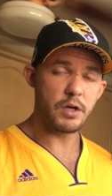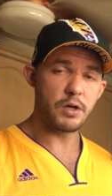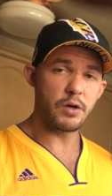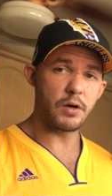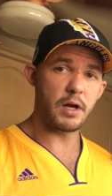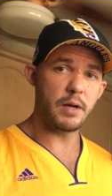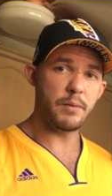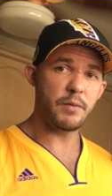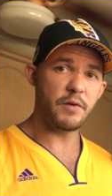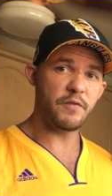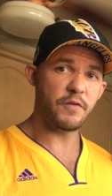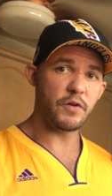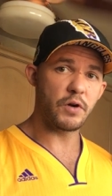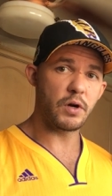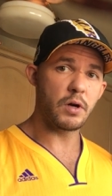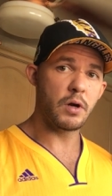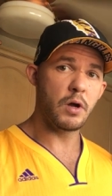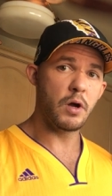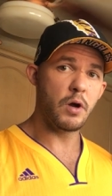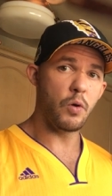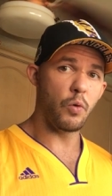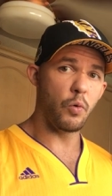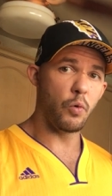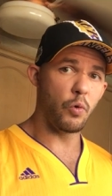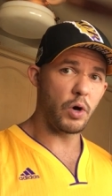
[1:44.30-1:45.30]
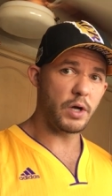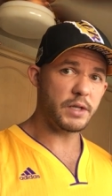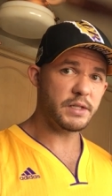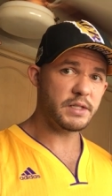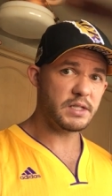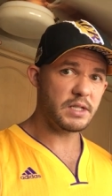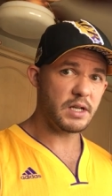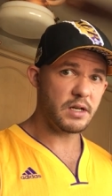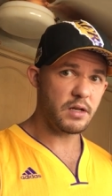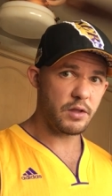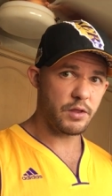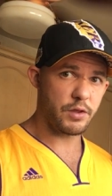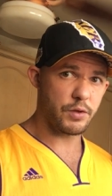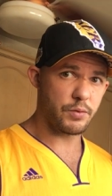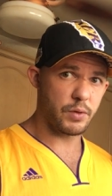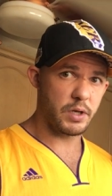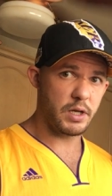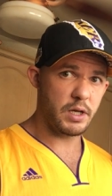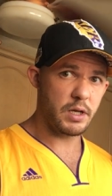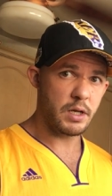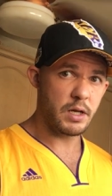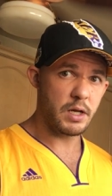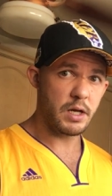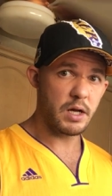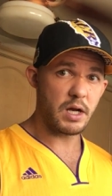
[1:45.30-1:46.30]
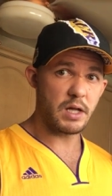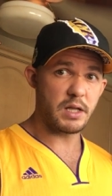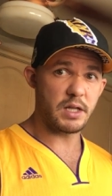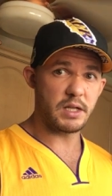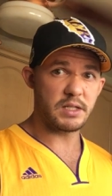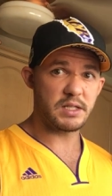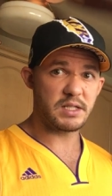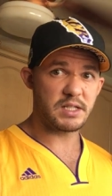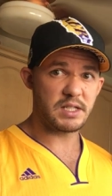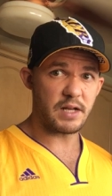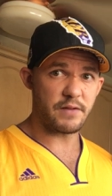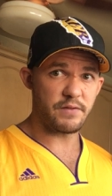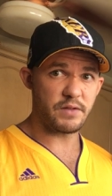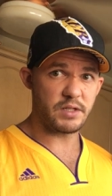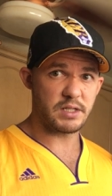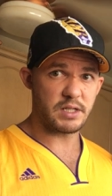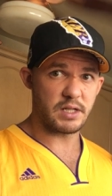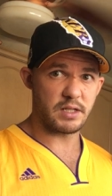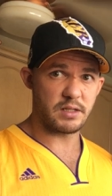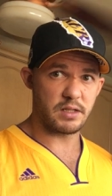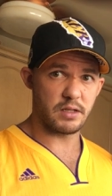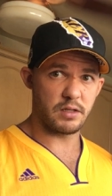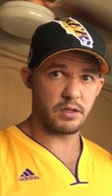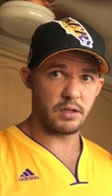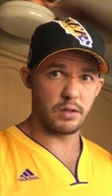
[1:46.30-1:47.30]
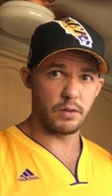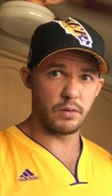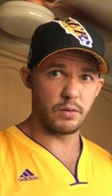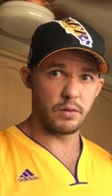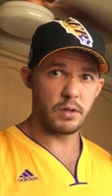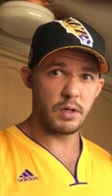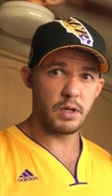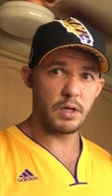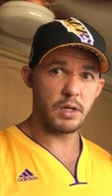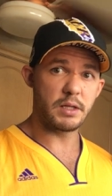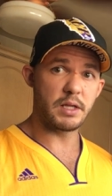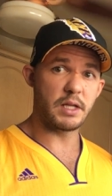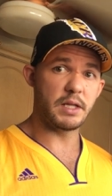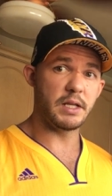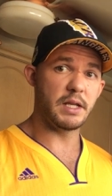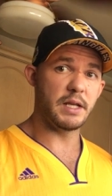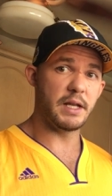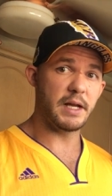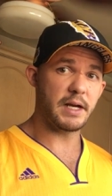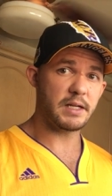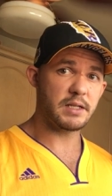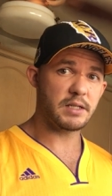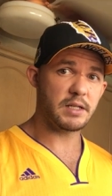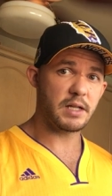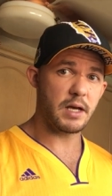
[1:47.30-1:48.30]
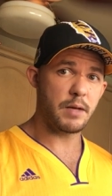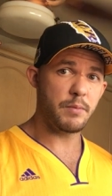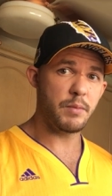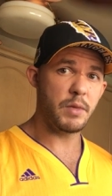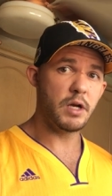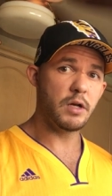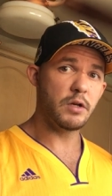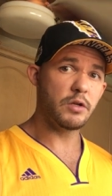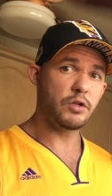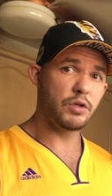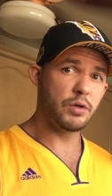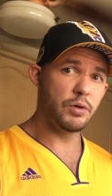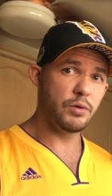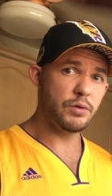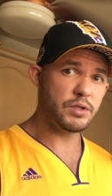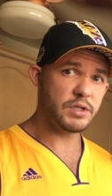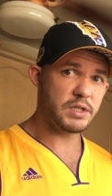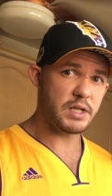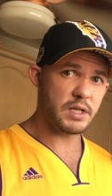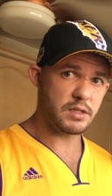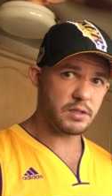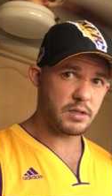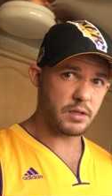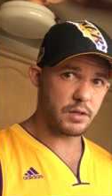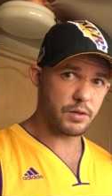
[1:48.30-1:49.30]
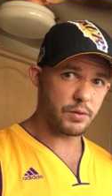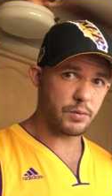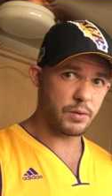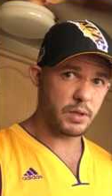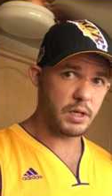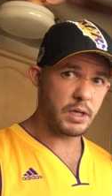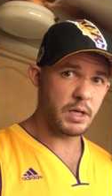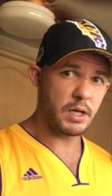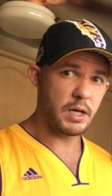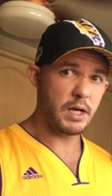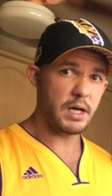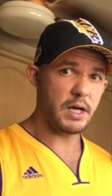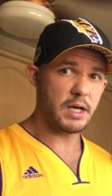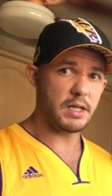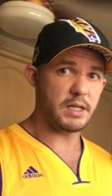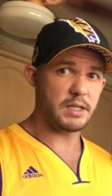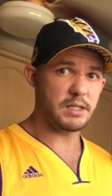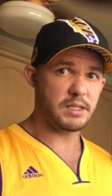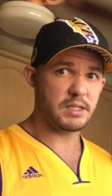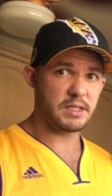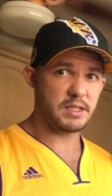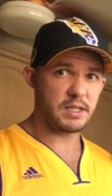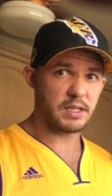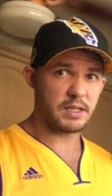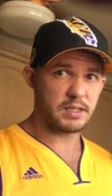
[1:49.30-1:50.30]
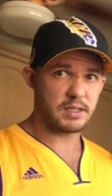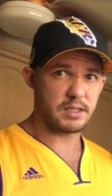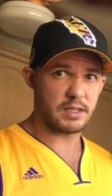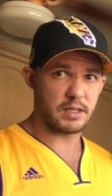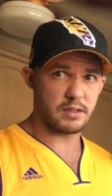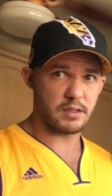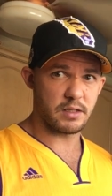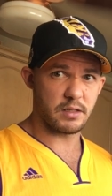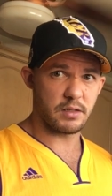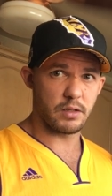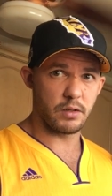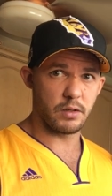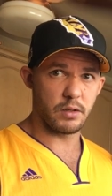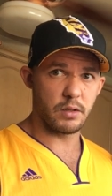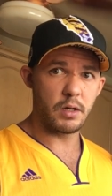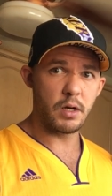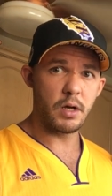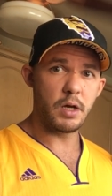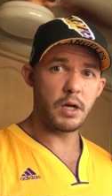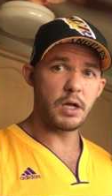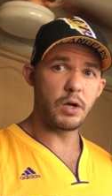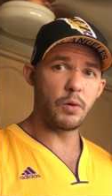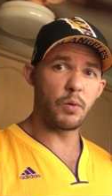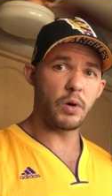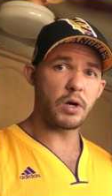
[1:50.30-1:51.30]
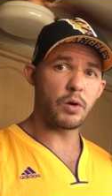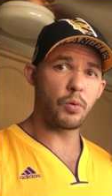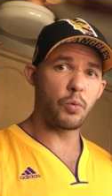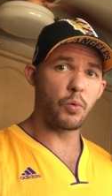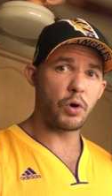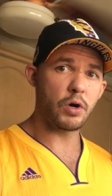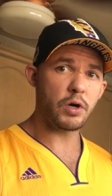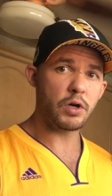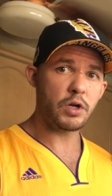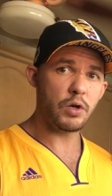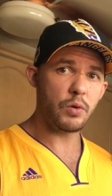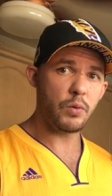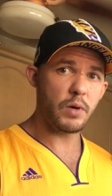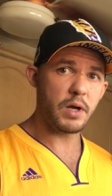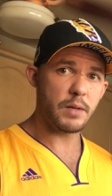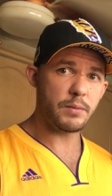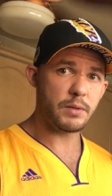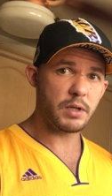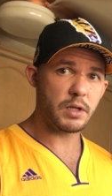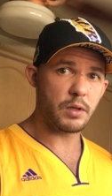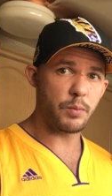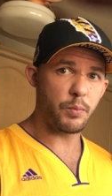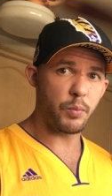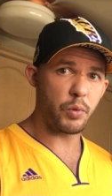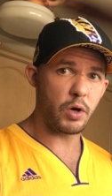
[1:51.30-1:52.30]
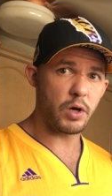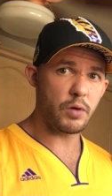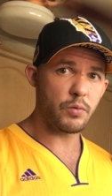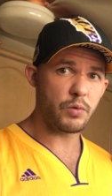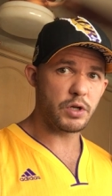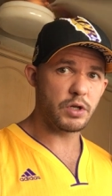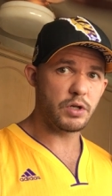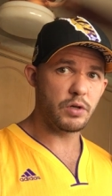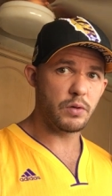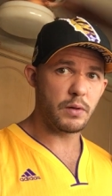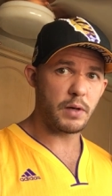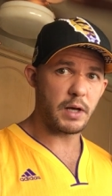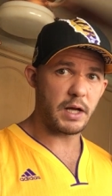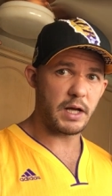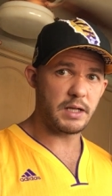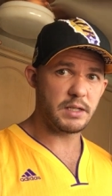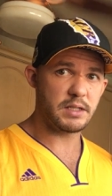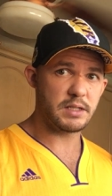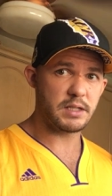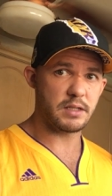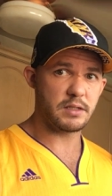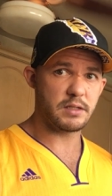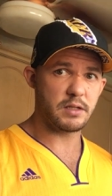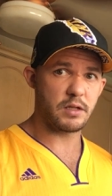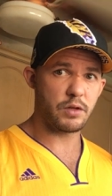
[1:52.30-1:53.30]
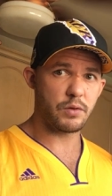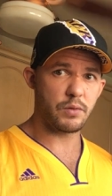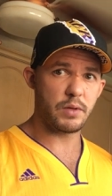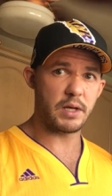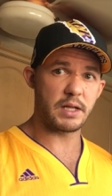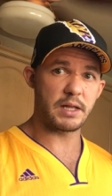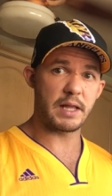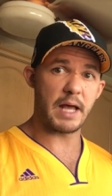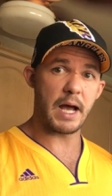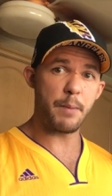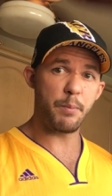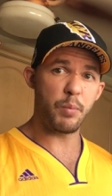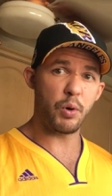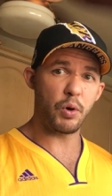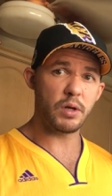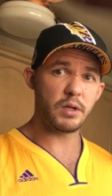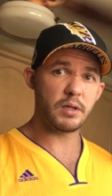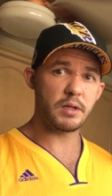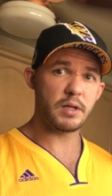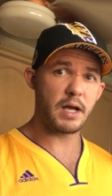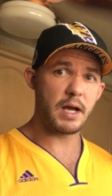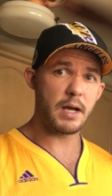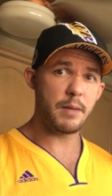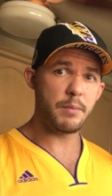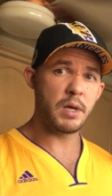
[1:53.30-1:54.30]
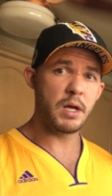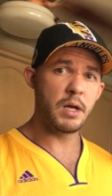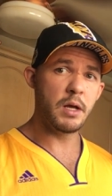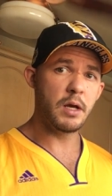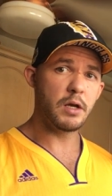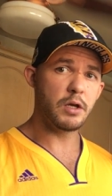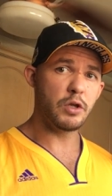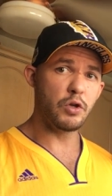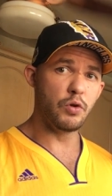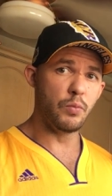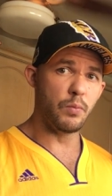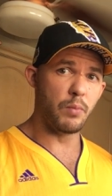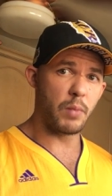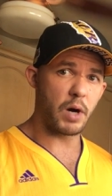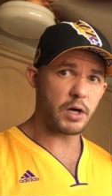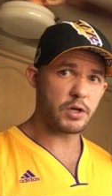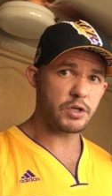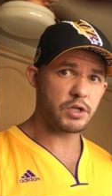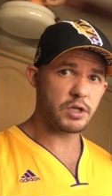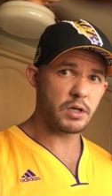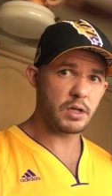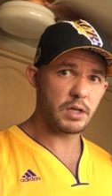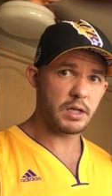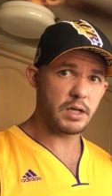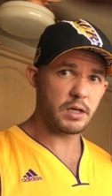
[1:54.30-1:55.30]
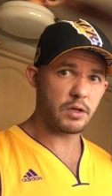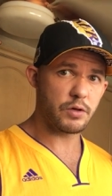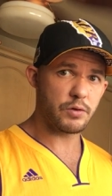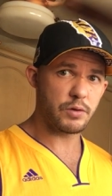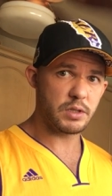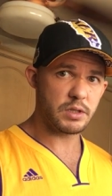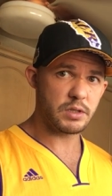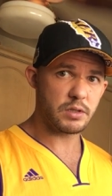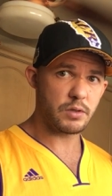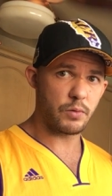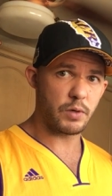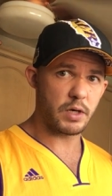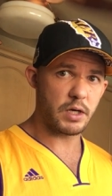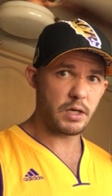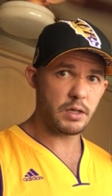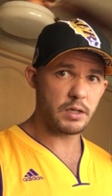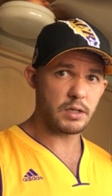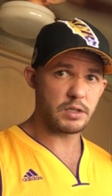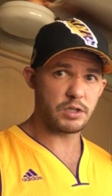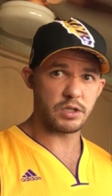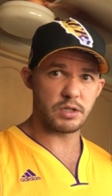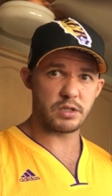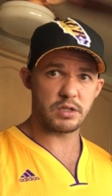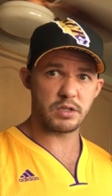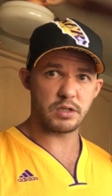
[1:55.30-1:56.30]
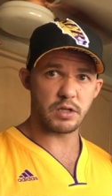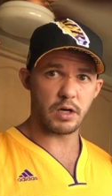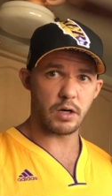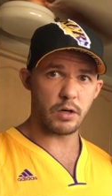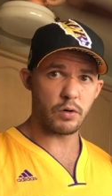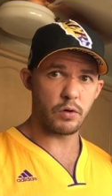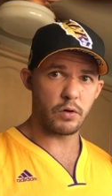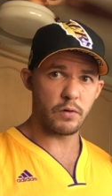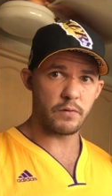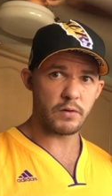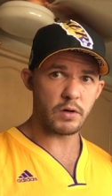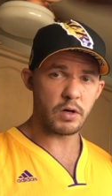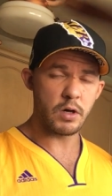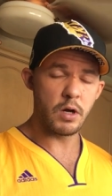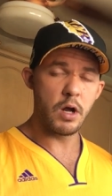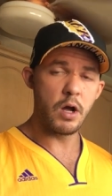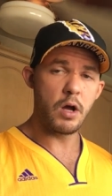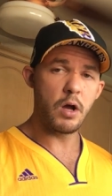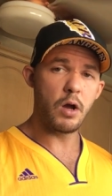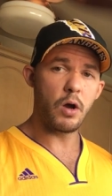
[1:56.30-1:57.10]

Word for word: You're aiming for one set of three and then seven sets of two then the next time, two sets of three, and then six sets of two. You want to work your way up to the point where you're doing eight sets of three. At that point in time, you marginally increase the weight and just start over